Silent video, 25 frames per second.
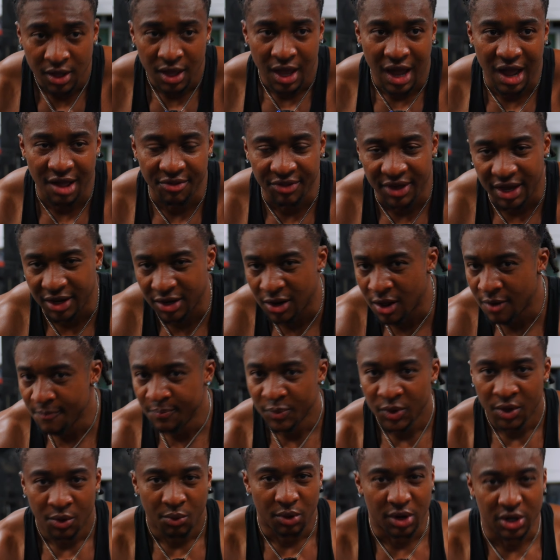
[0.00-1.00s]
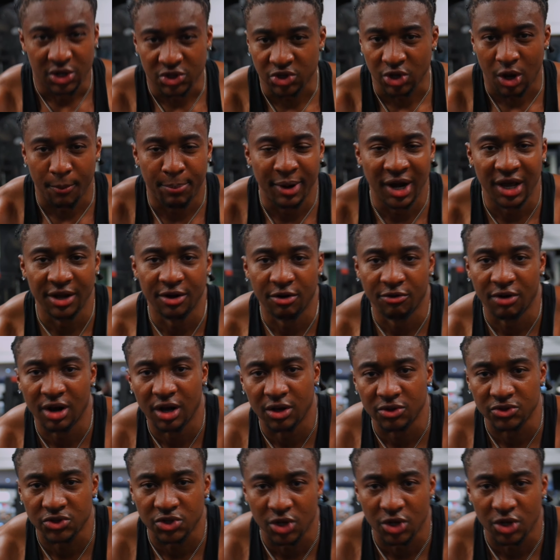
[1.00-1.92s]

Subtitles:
and then we're gonna start playing around,